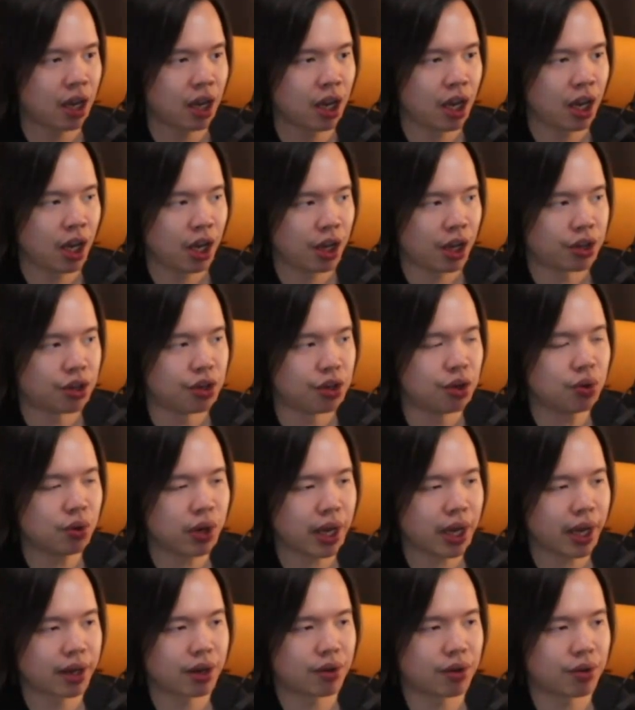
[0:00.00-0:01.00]
you
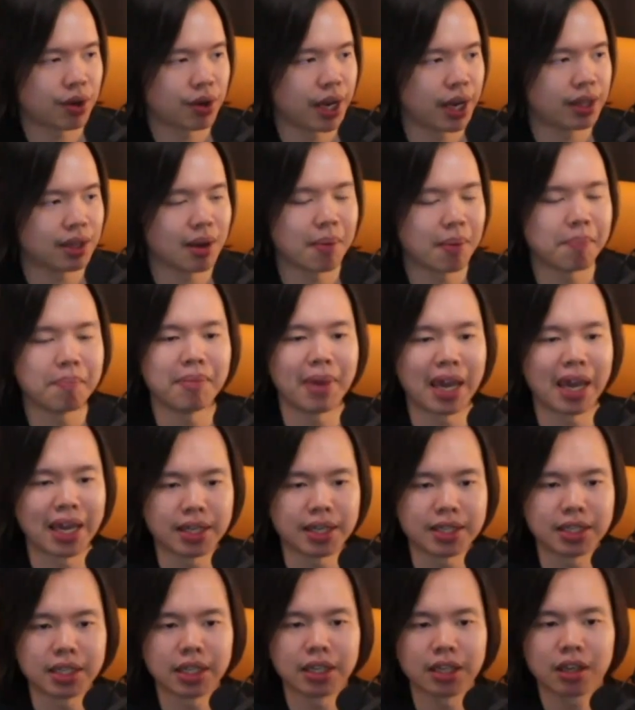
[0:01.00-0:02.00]
can create
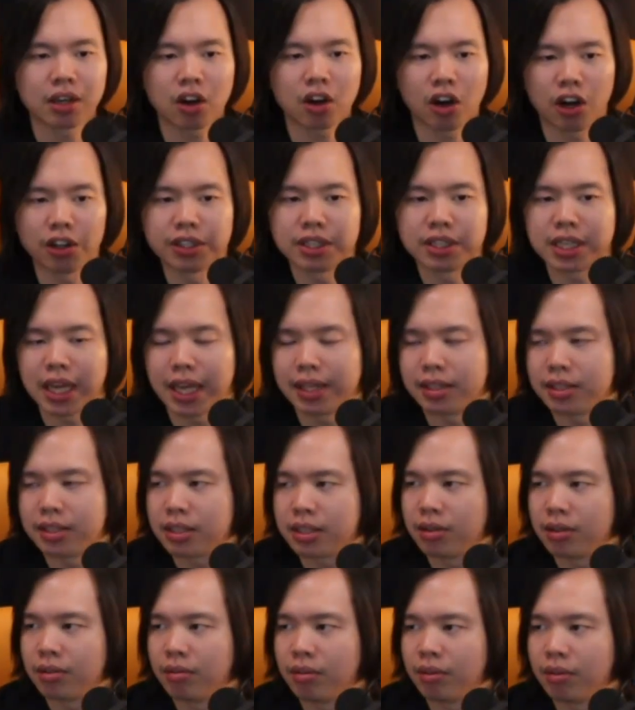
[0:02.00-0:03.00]
amazing content,
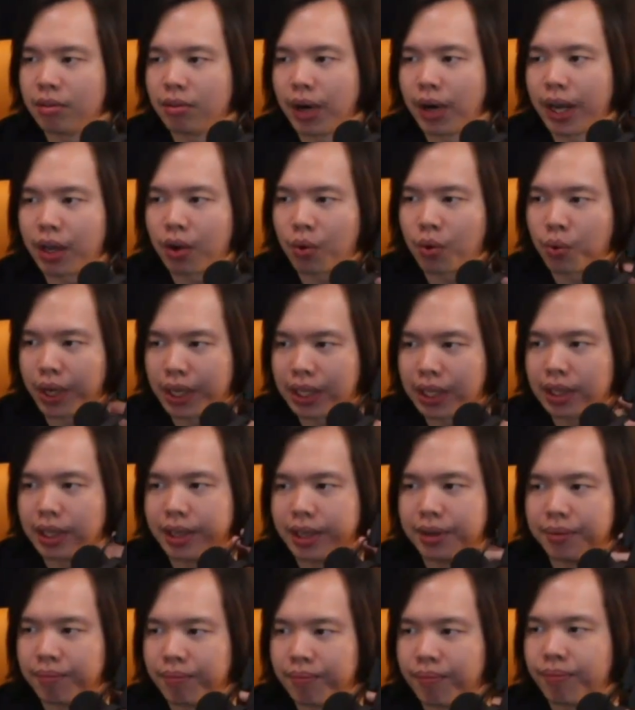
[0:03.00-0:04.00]
right, quickly.
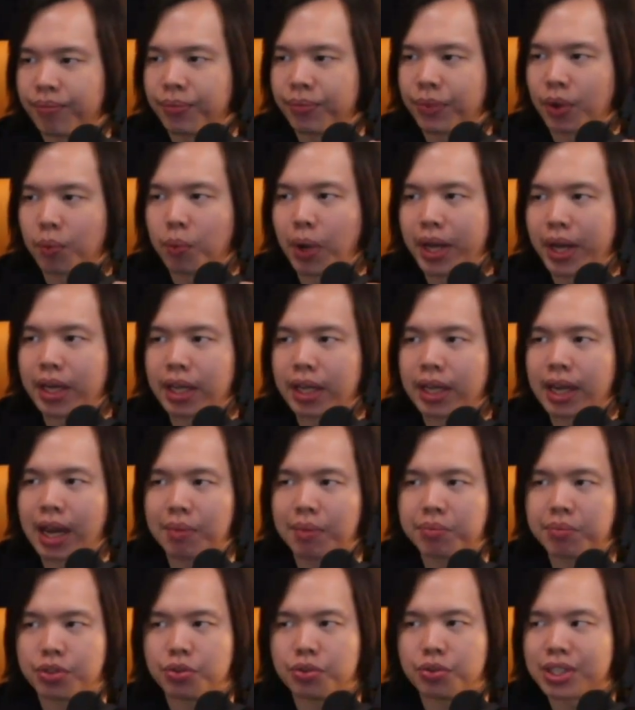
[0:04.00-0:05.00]
When it comes
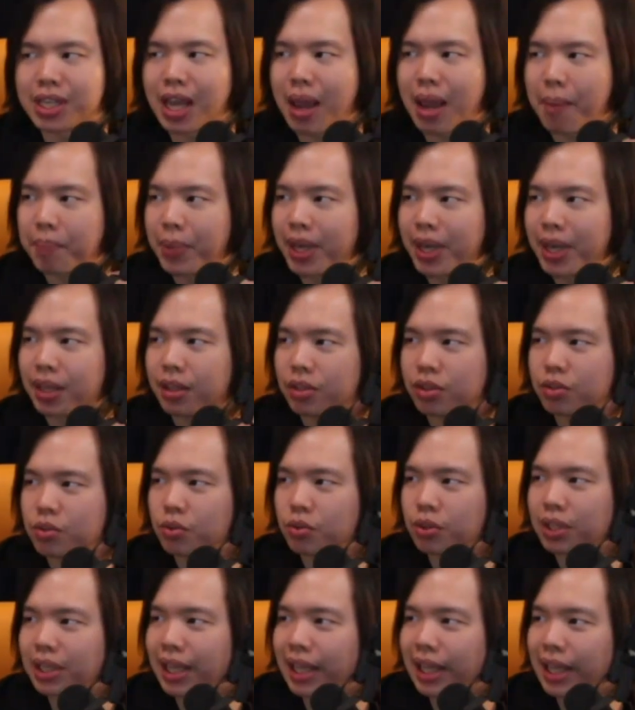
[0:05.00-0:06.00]
to tapping into the
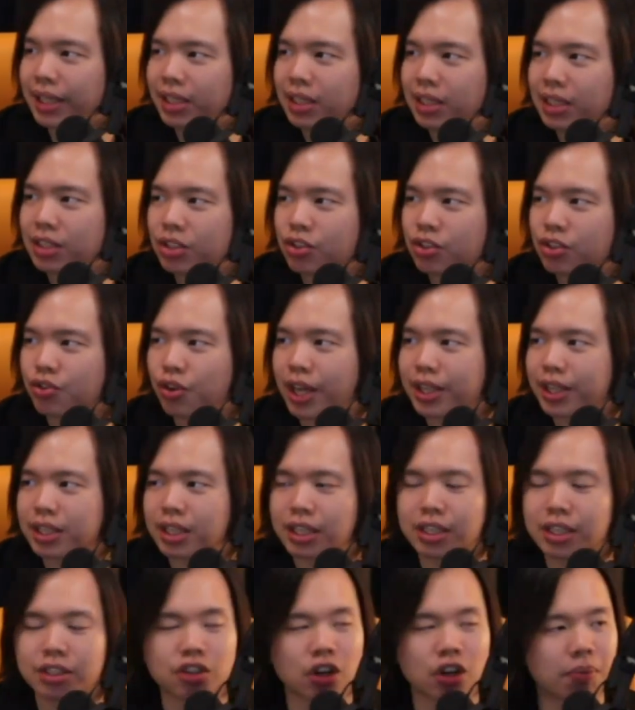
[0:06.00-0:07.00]
latest trending
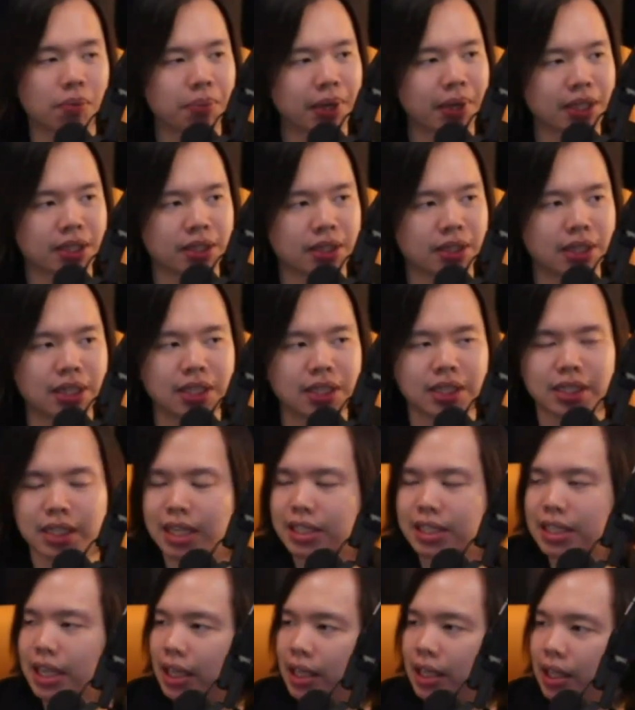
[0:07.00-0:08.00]
topics, this is
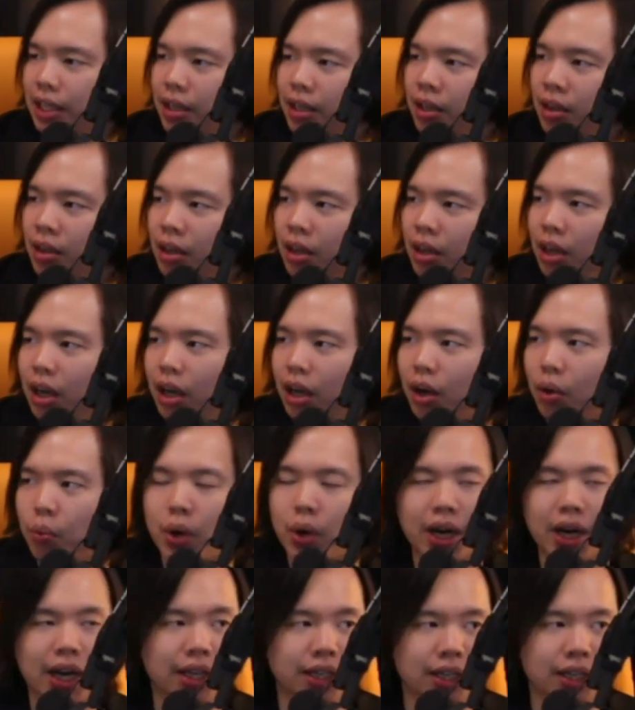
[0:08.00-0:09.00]
exactly what
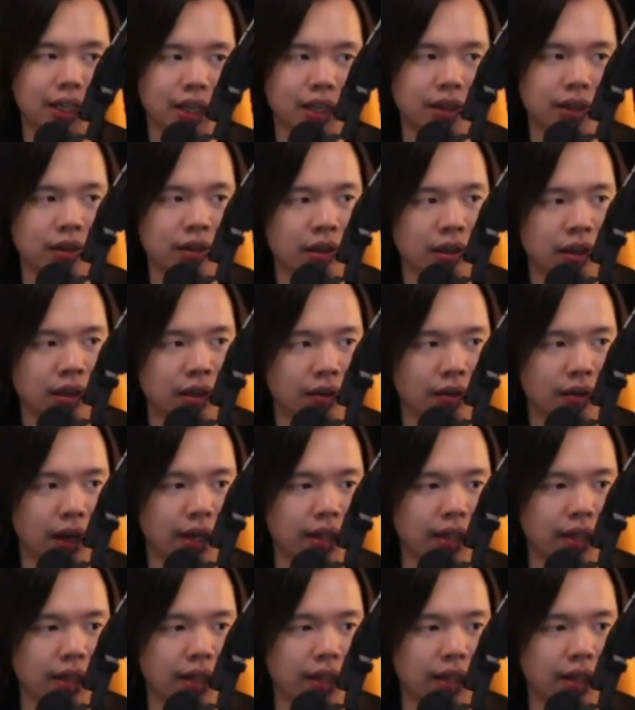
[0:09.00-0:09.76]
I did, right?